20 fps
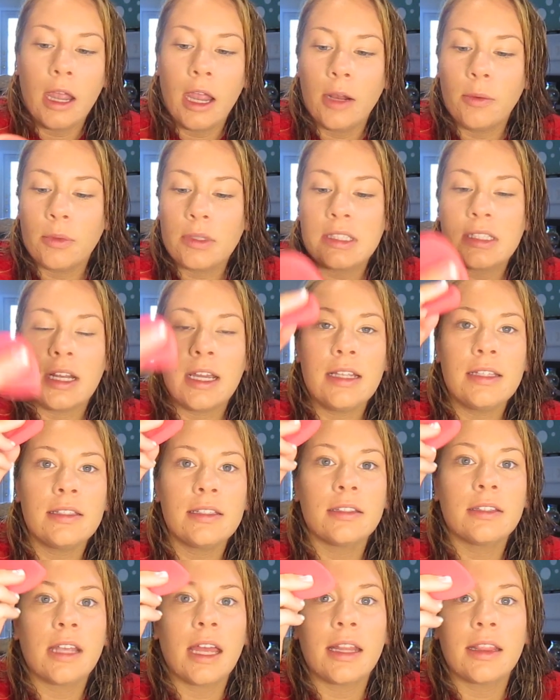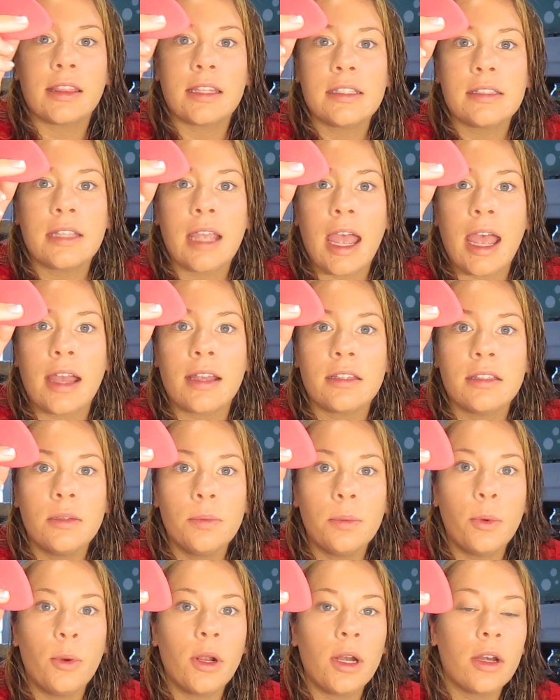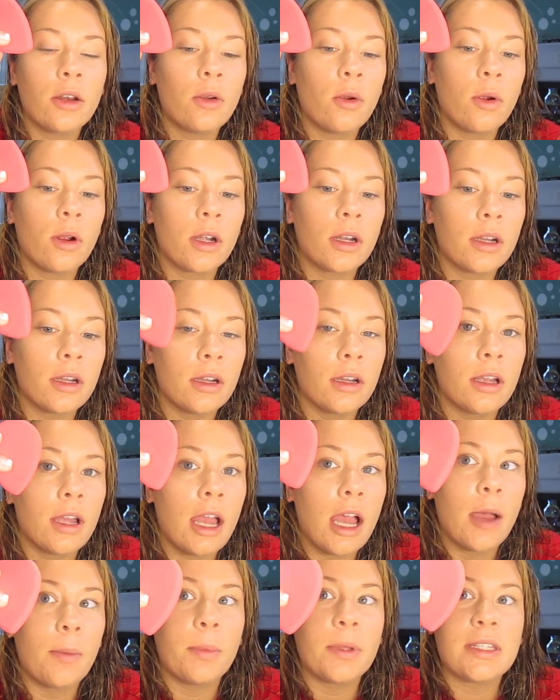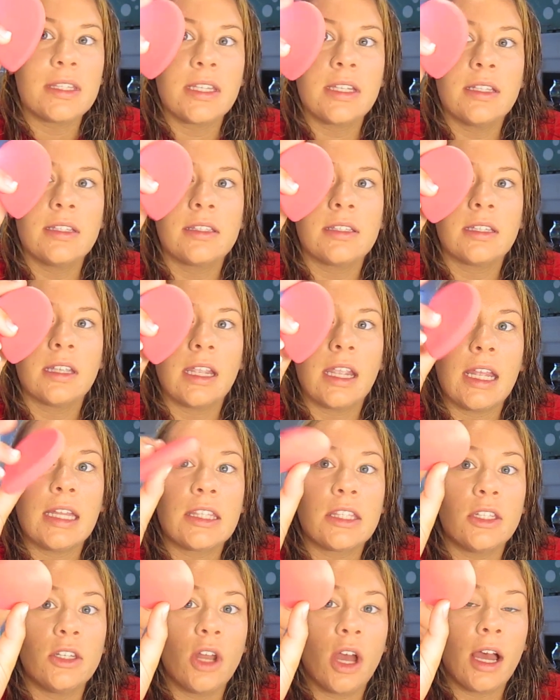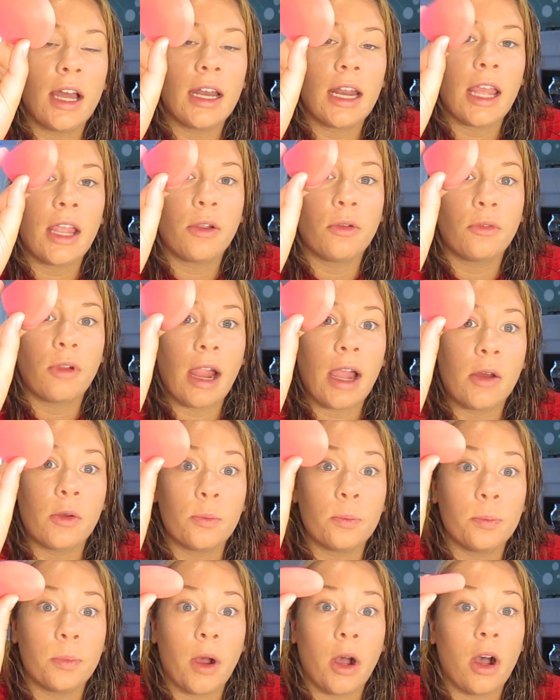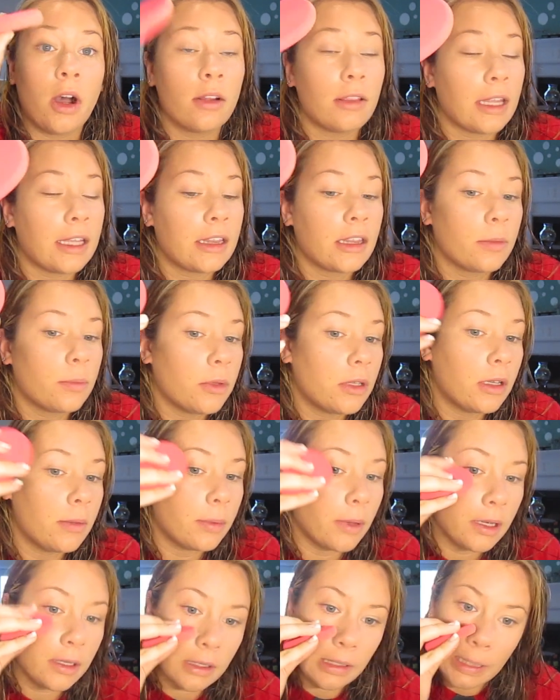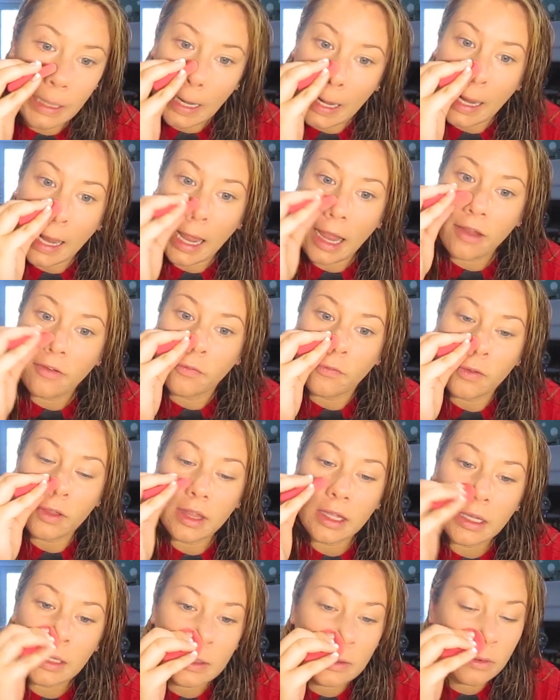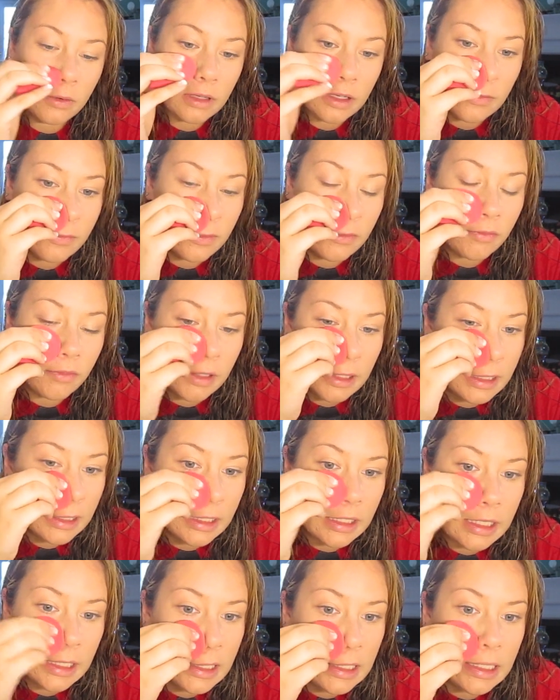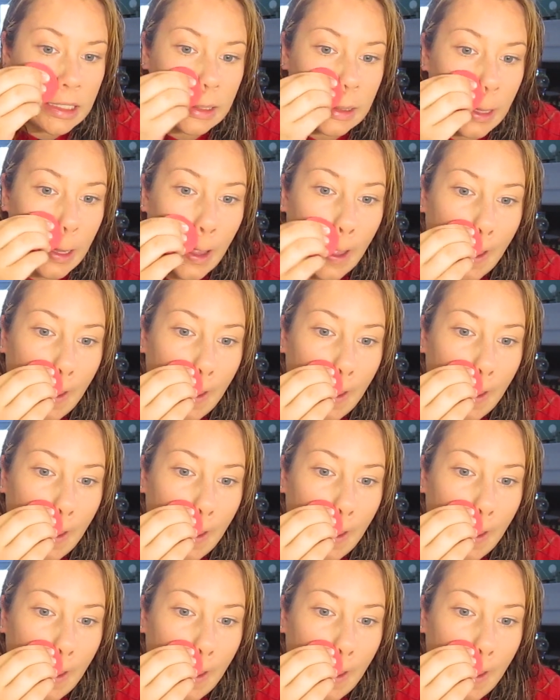And what's nice is that this has the pointed corner, but since it's not a round ball like the Beauty Blender, I feel like you don't even really need